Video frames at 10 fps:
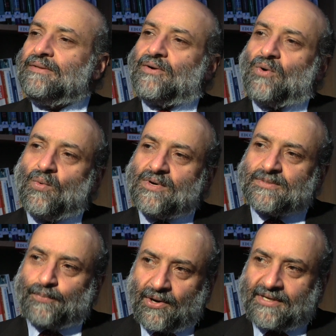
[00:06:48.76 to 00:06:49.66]
there are
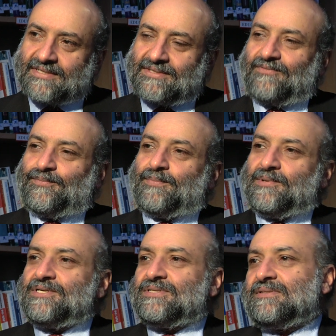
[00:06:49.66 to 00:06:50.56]
always pockets of
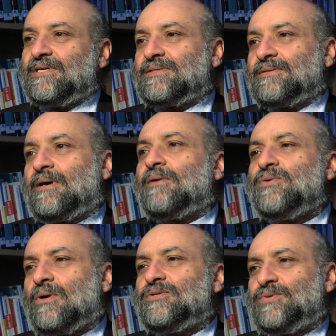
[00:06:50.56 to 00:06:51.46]
population that are
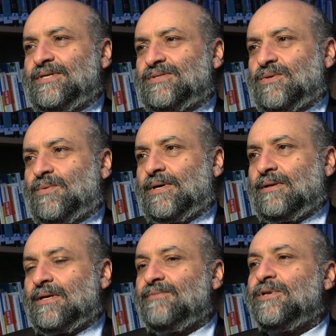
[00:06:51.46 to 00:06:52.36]
not doing so
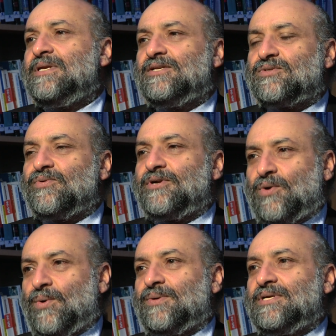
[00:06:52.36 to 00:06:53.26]
well, and we need to
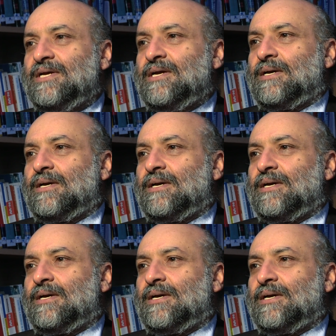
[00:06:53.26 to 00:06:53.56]
record